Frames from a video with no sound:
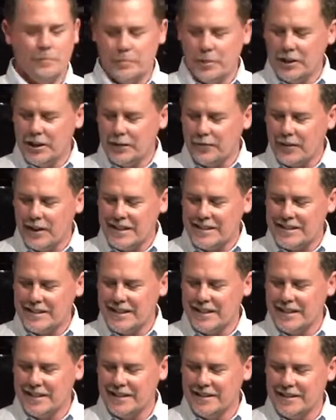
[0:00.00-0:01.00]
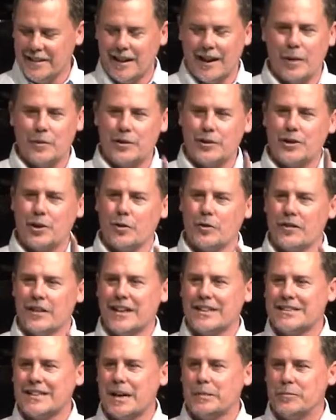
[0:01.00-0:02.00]
but if I did, I would go to
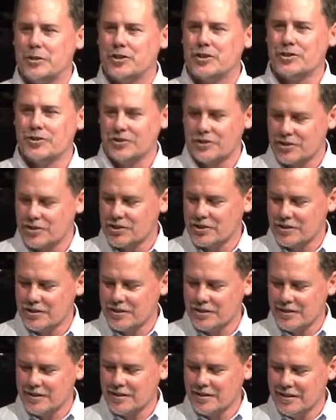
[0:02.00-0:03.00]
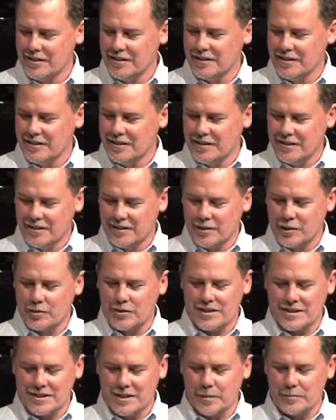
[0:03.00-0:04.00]
that type of church.
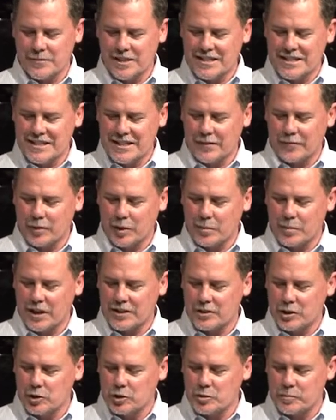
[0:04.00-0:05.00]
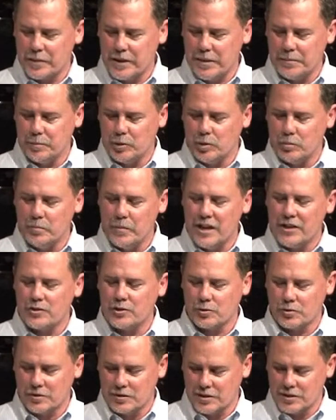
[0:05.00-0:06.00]
There is something different about those people,
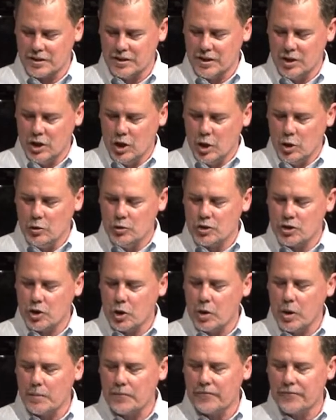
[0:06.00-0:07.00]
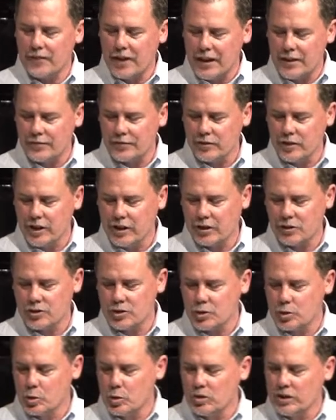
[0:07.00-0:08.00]
mentors, who show up faithfully at our
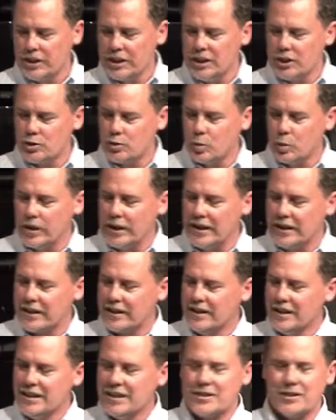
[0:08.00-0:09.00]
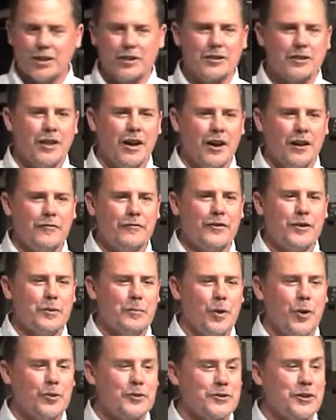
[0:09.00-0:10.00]
school each week to love
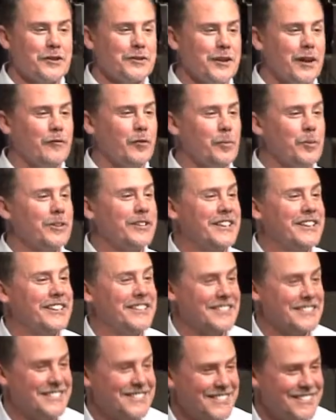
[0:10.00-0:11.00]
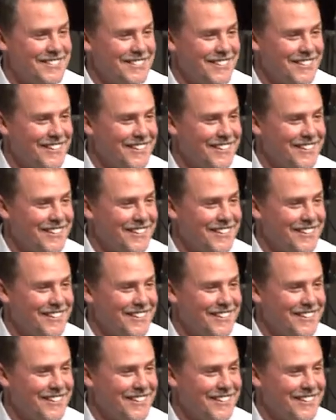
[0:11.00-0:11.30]
the most unlovable kids.